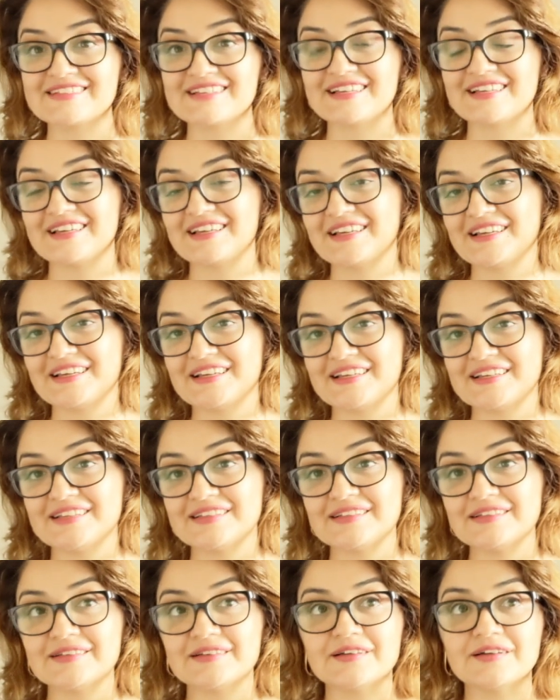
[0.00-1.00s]

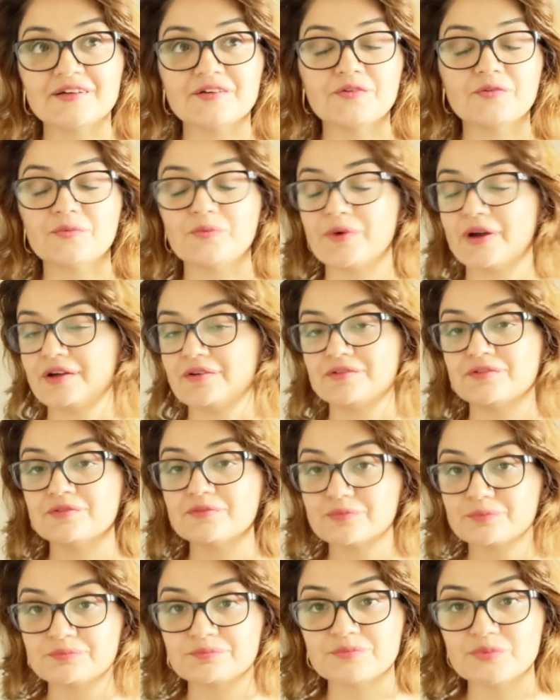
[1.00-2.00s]
And well,
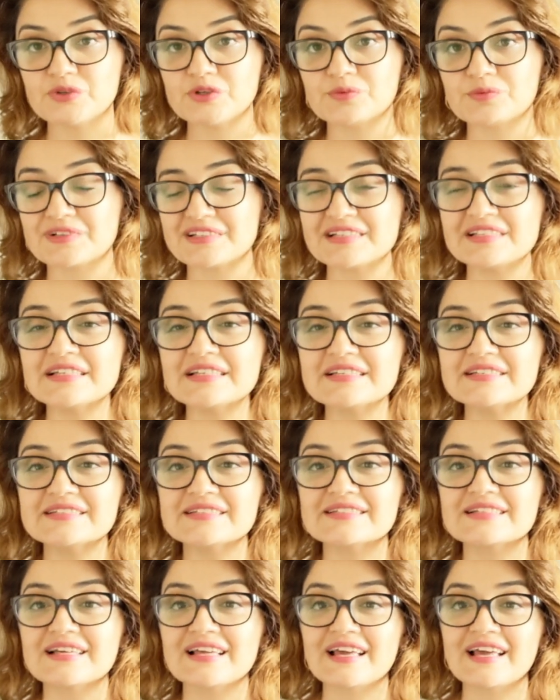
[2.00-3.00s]
we
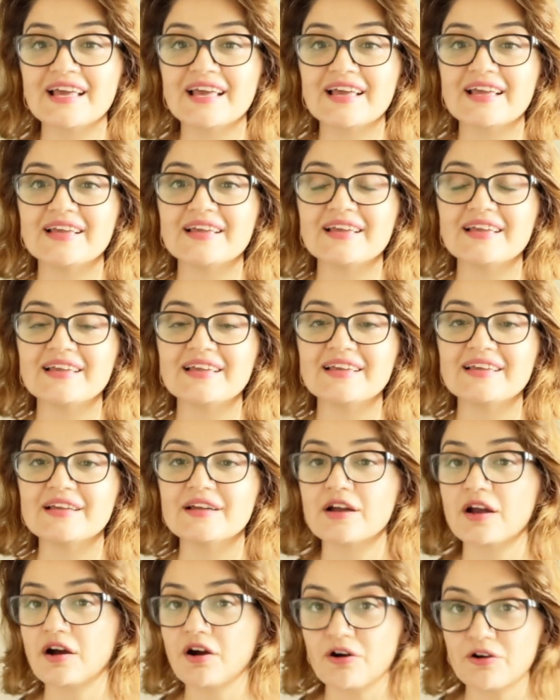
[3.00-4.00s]
released a
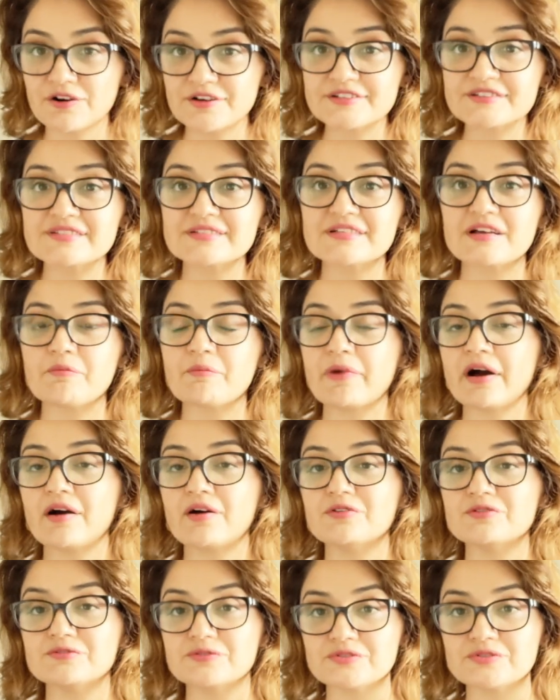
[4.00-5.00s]
course
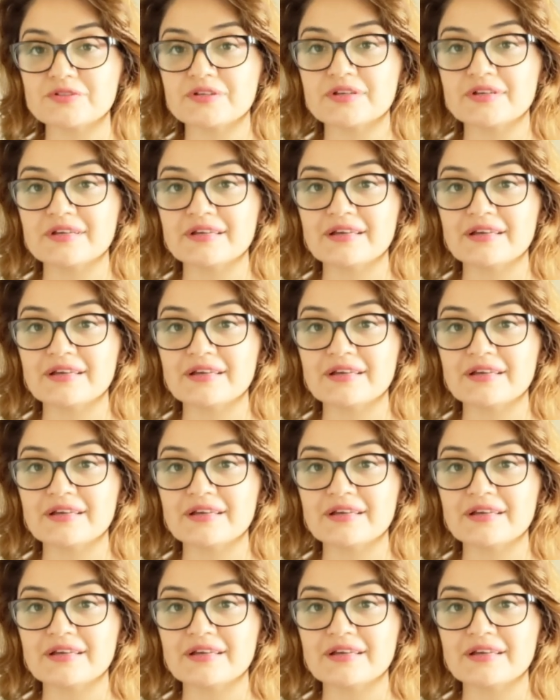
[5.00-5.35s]
about